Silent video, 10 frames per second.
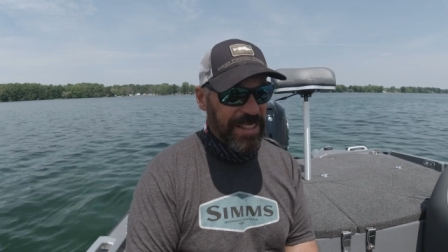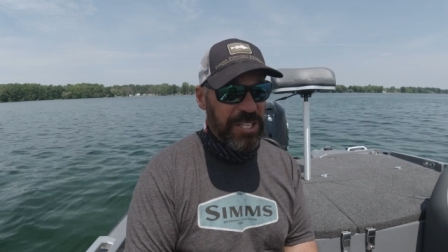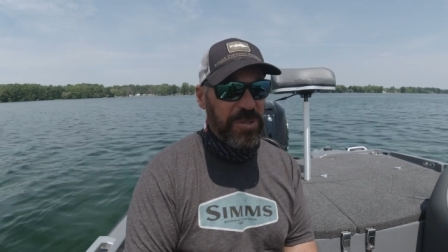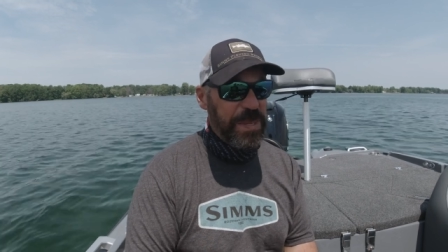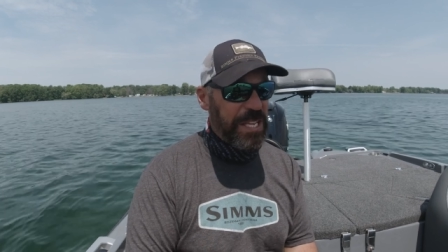
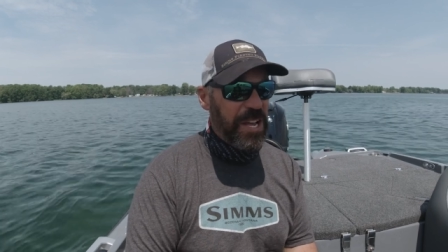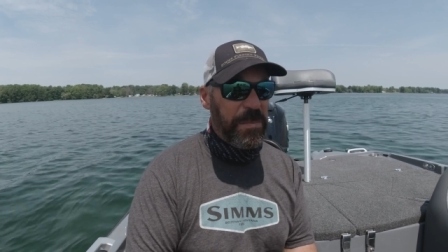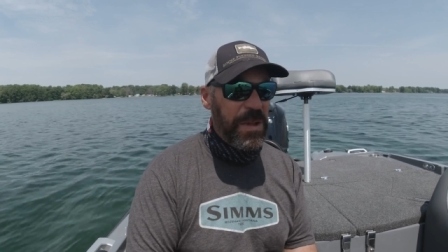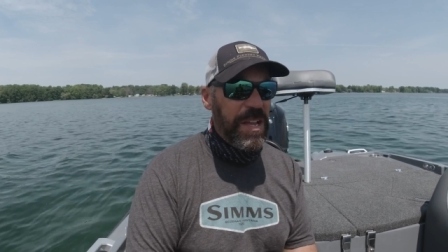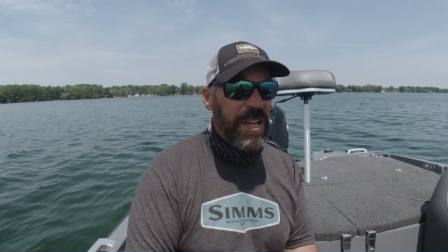This has
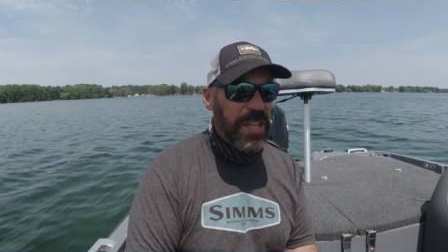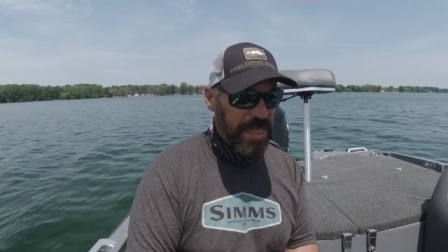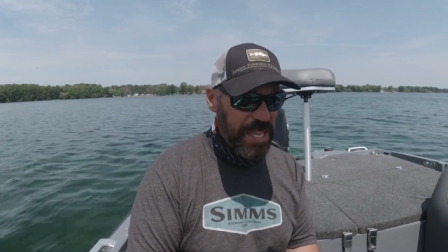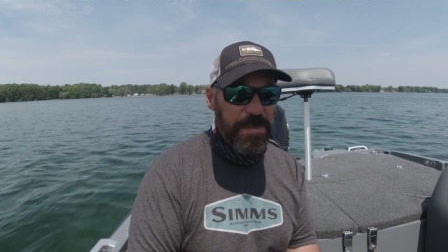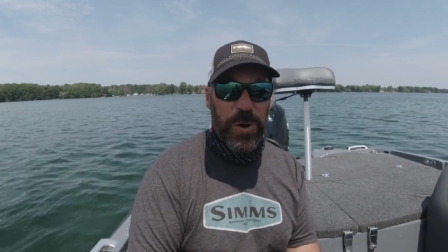become
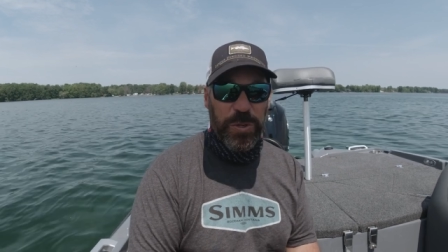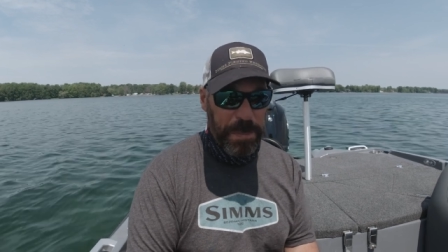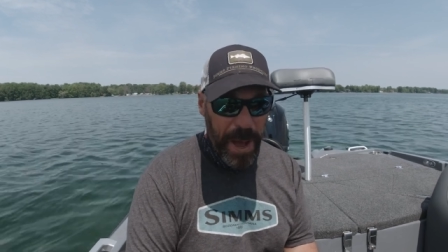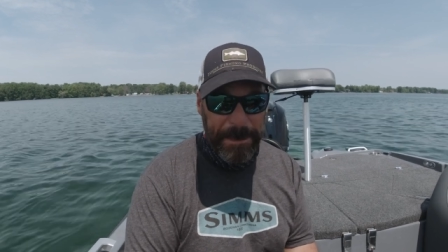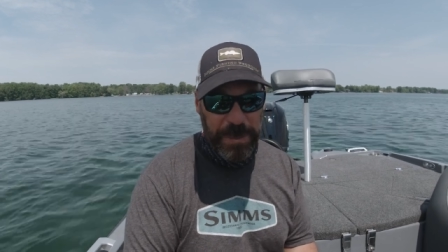the
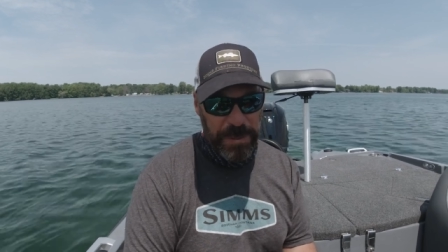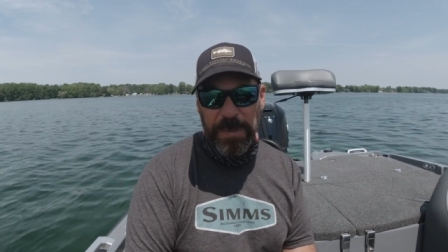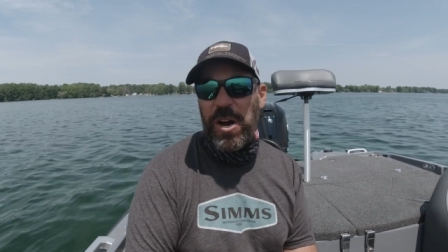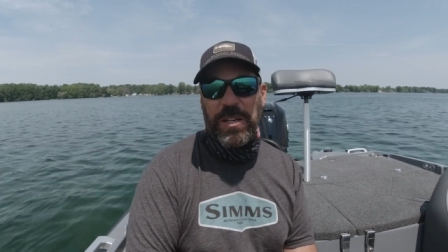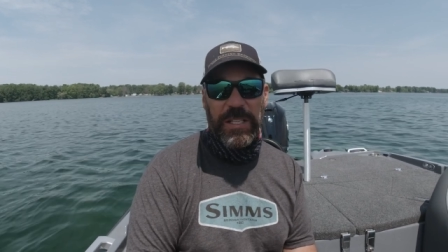most popular
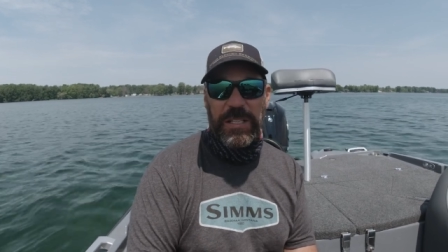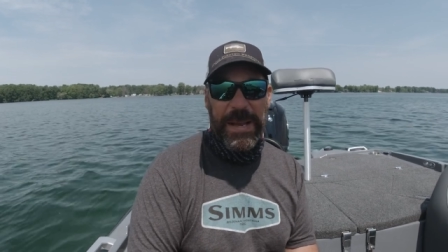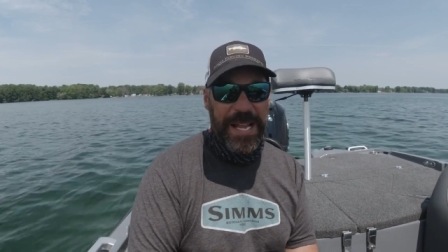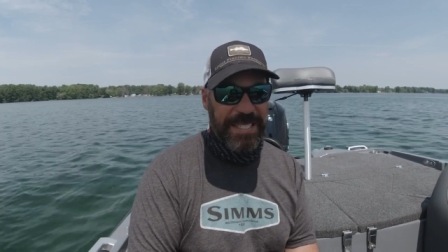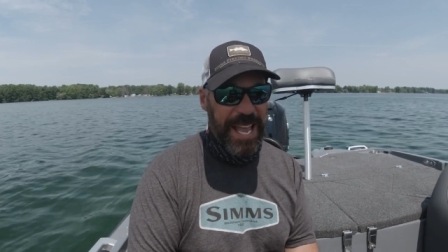model in the
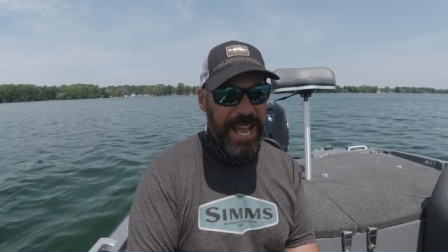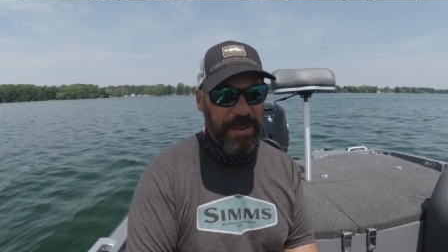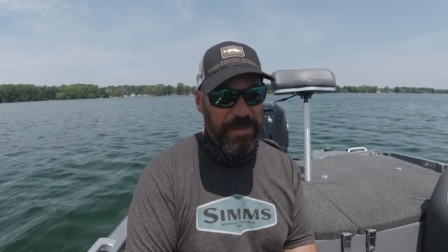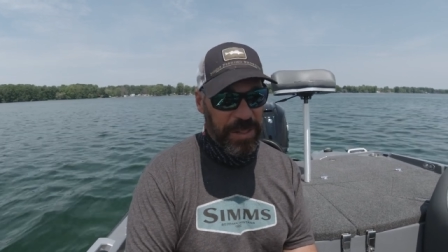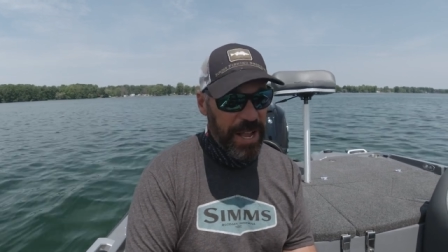Basscat
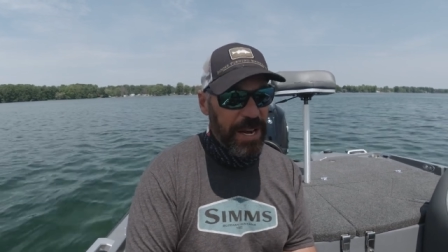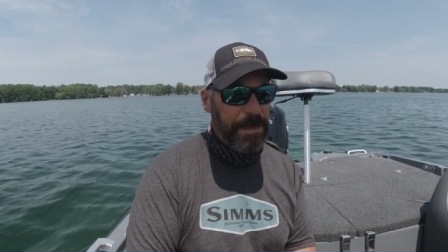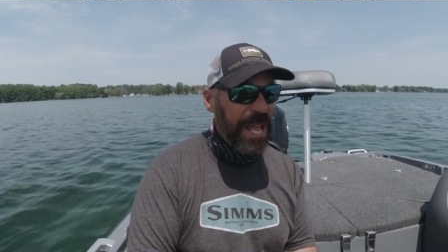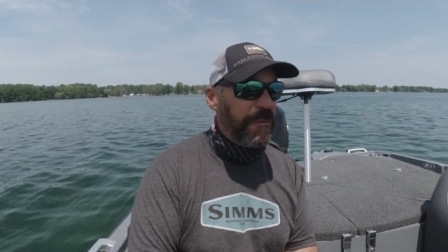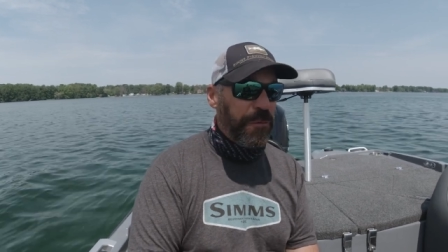
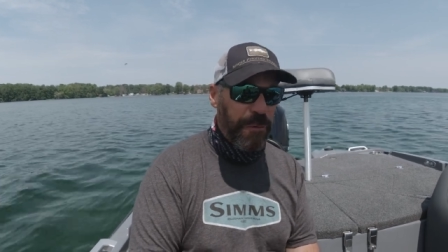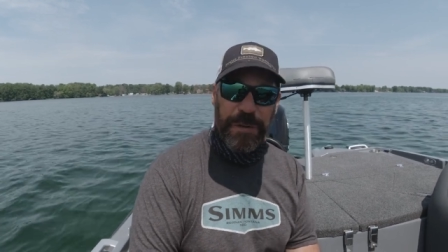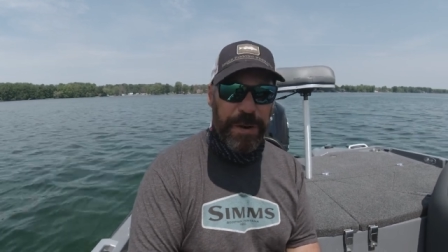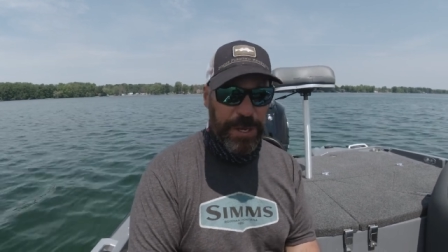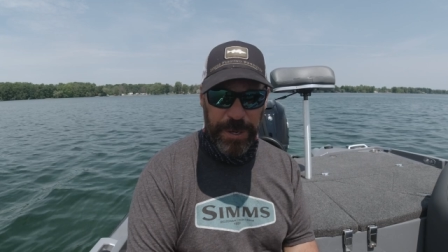lineup and for
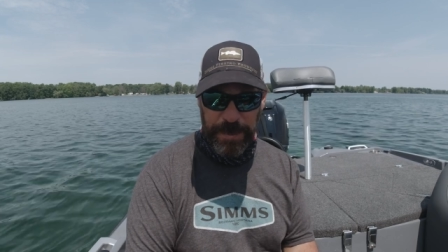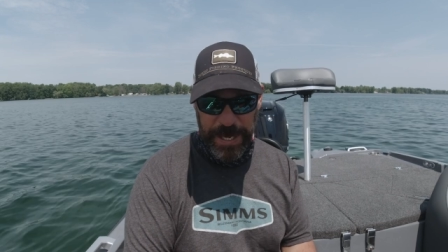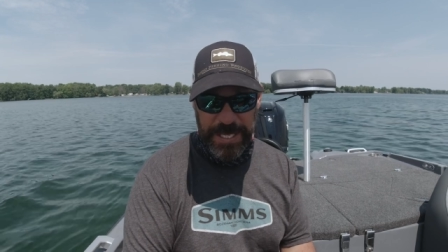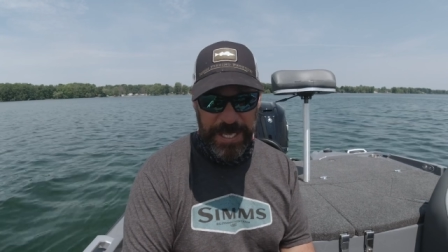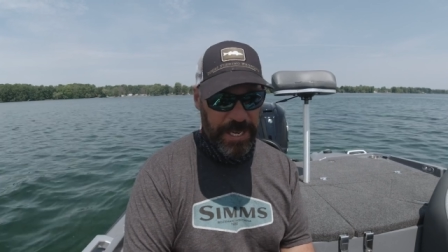very good
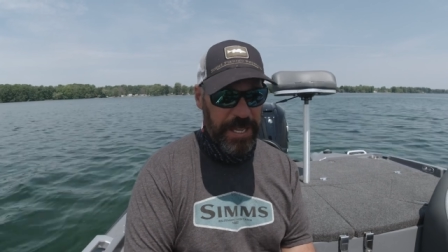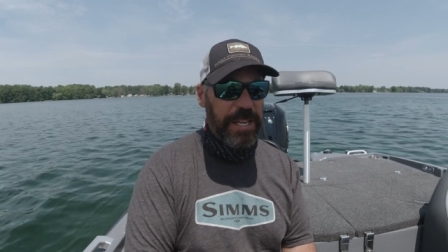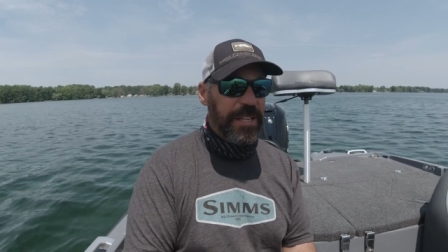reason.